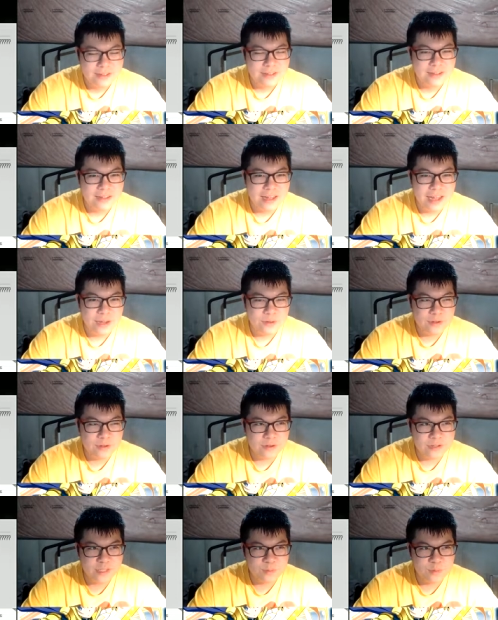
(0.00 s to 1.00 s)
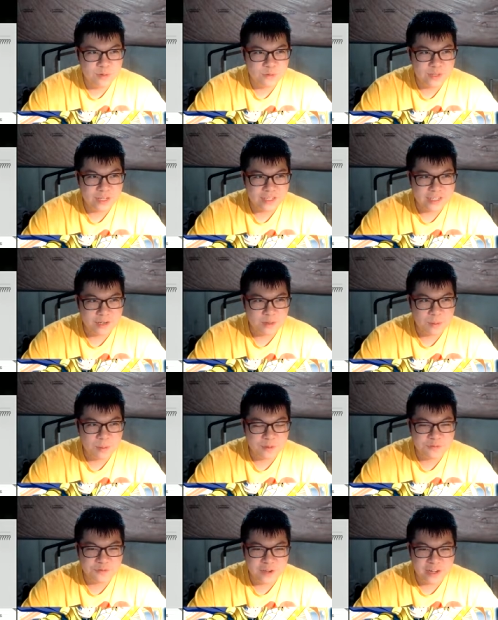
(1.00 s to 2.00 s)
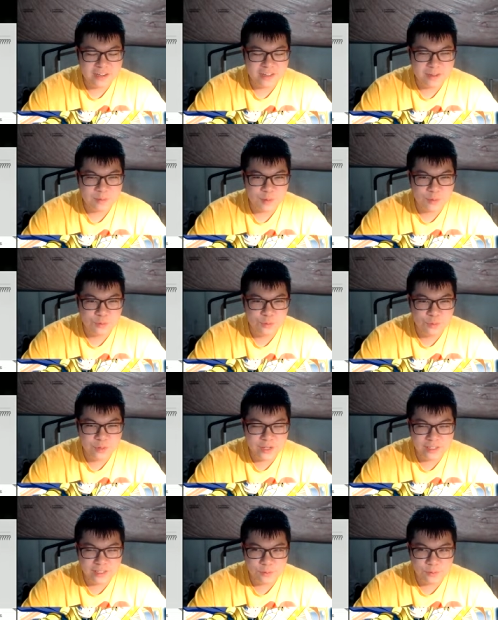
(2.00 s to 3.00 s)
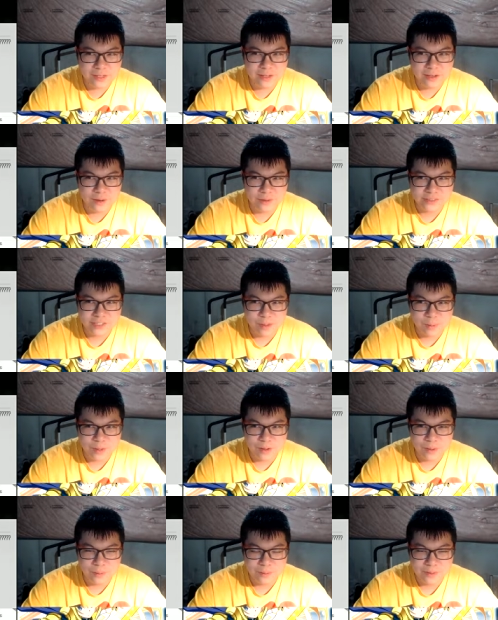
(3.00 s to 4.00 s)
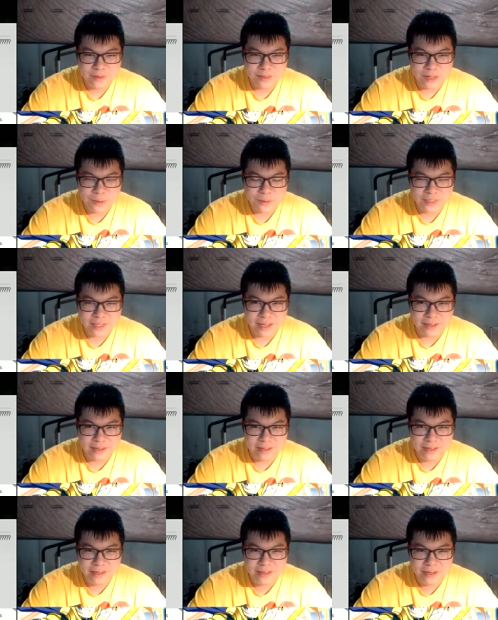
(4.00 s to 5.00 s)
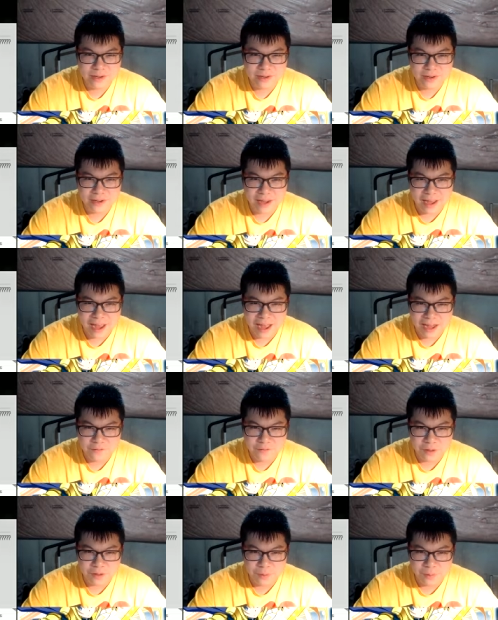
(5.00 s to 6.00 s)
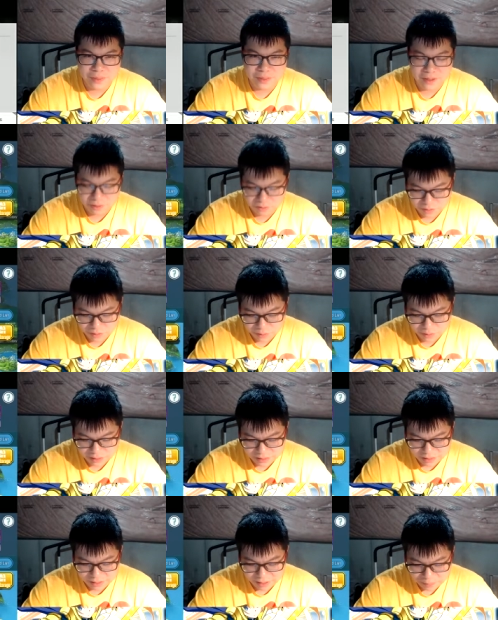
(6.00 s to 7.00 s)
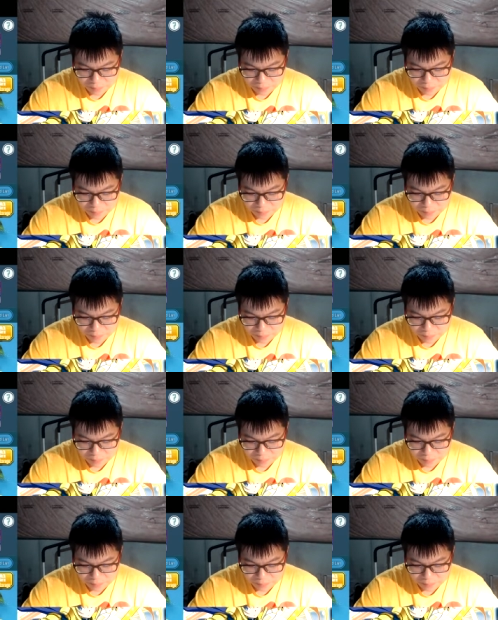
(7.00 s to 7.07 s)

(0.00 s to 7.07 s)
I don't know his move sets. I remember fighting him a really, really long time ago. That was like a year and a half ago when they introduced this guy.